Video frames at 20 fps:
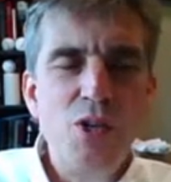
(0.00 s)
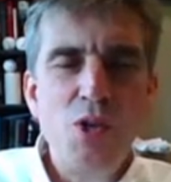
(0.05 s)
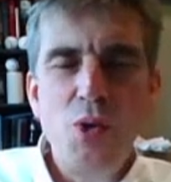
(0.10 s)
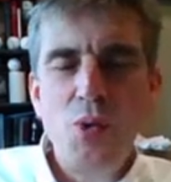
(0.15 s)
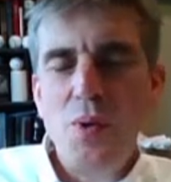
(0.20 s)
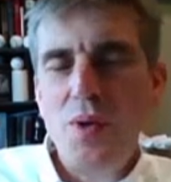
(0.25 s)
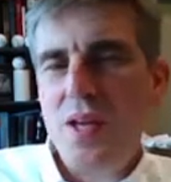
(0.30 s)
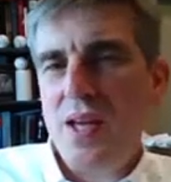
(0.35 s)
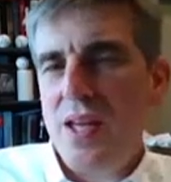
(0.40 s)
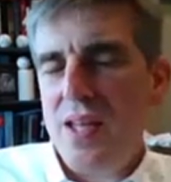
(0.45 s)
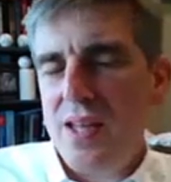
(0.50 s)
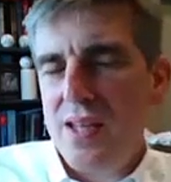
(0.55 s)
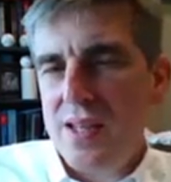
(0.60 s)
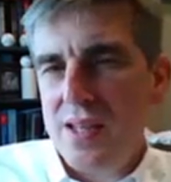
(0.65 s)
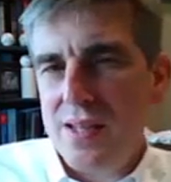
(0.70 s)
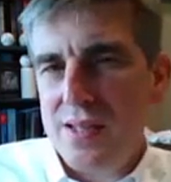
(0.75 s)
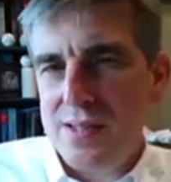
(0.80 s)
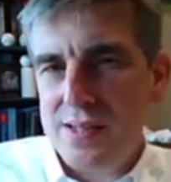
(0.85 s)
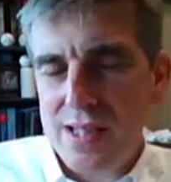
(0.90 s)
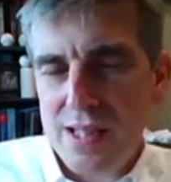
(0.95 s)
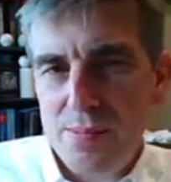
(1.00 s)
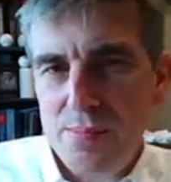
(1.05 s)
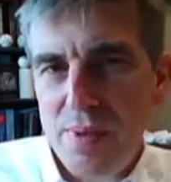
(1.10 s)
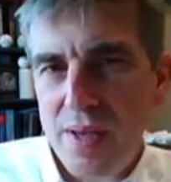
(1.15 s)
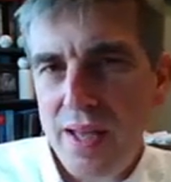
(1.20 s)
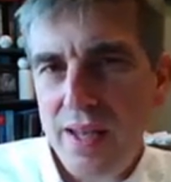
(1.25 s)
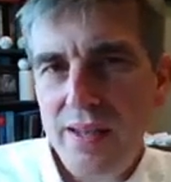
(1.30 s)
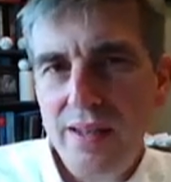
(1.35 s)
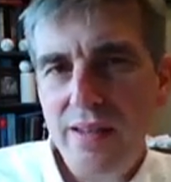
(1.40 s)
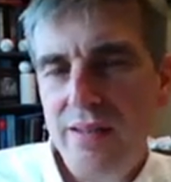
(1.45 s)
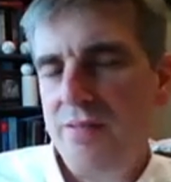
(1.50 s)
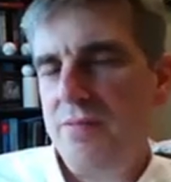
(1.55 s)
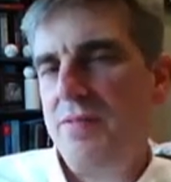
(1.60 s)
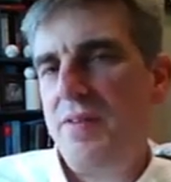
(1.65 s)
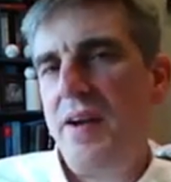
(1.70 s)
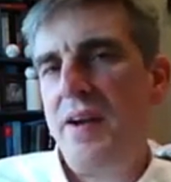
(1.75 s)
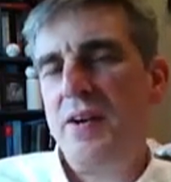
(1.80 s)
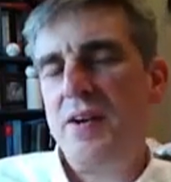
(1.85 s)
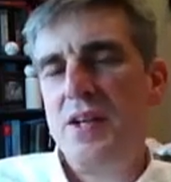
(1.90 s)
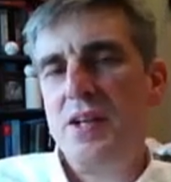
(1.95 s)
a new dependent
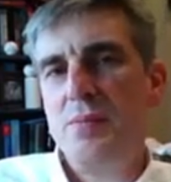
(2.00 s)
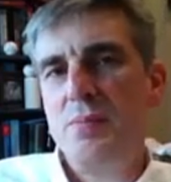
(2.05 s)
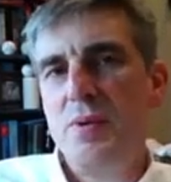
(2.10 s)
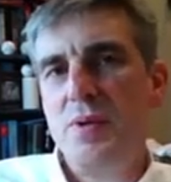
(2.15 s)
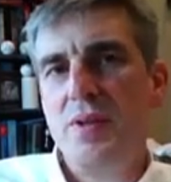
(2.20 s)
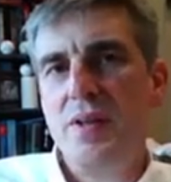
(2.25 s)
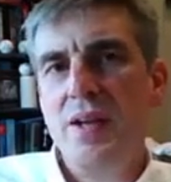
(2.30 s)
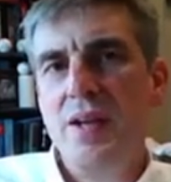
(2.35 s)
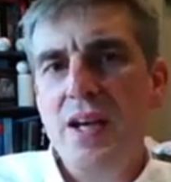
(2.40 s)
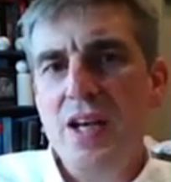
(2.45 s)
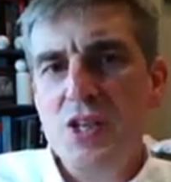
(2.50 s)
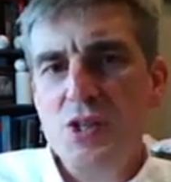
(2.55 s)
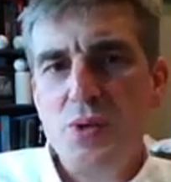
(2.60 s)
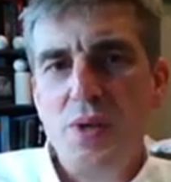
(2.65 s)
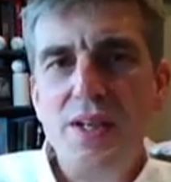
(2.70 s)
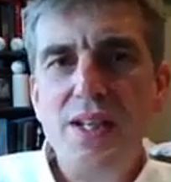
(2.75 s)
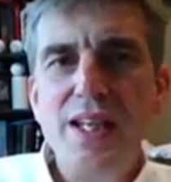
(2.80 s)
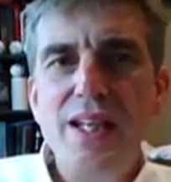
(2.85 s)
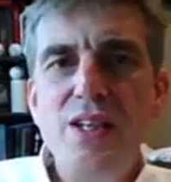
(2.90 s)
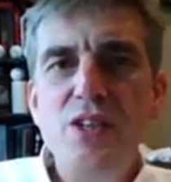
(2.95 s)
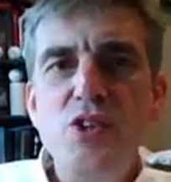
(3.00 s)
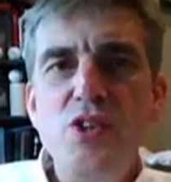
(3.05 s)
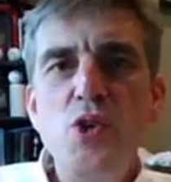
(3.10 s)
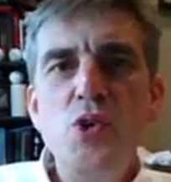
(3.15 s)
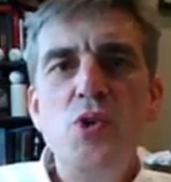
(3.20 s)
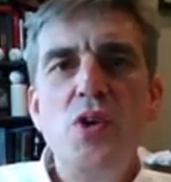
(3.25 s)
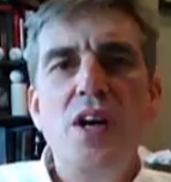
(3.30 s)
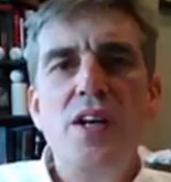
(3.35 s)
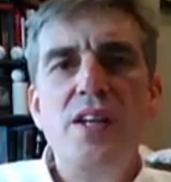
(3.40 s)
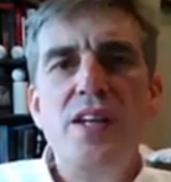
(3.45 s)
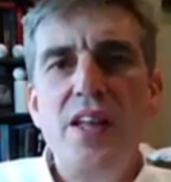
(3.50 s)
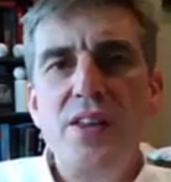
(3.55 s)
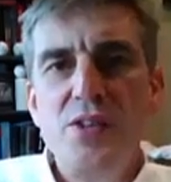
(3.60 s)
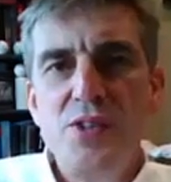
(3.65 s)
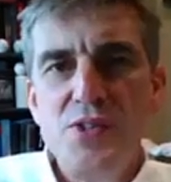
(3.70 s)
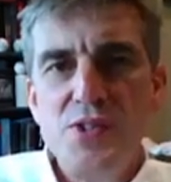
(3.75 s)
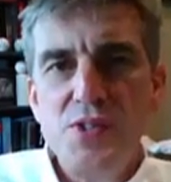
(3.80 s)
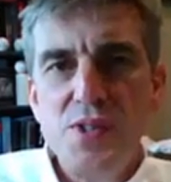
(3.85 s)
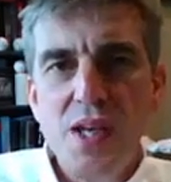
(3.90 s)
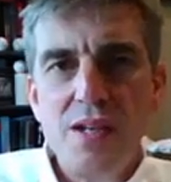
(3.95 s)
variable. So I need
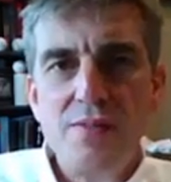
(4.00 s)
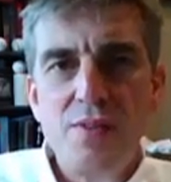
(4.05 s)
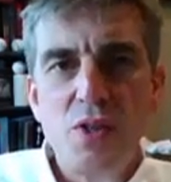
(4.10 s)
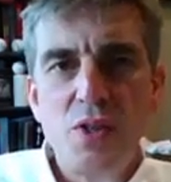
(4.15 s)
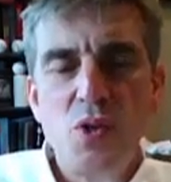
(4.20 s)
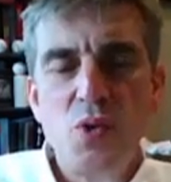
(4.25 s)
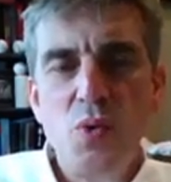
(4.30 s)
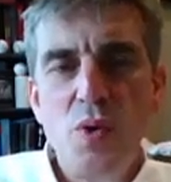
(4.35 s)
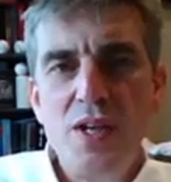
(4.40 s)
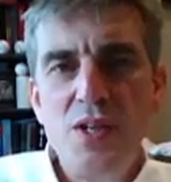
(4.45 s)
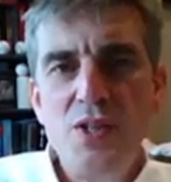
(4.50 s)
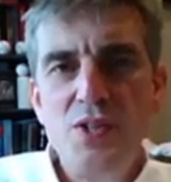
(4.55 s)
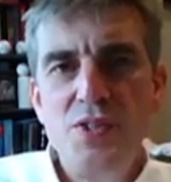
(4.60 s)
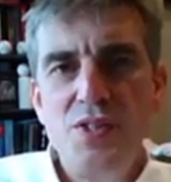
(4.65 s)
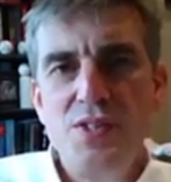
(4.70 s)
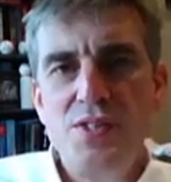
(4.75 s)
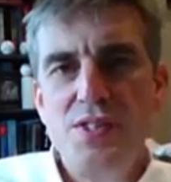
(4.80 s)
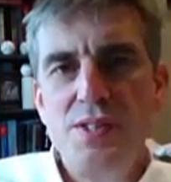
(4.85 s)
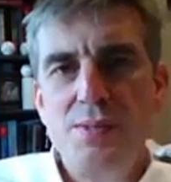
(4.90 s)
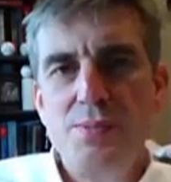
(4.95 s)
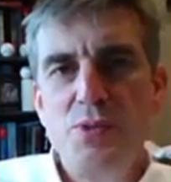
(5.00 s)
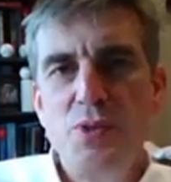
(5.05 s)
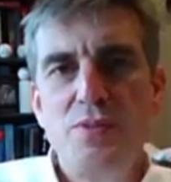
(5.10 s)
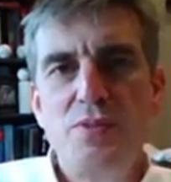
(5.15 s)
another set of equations,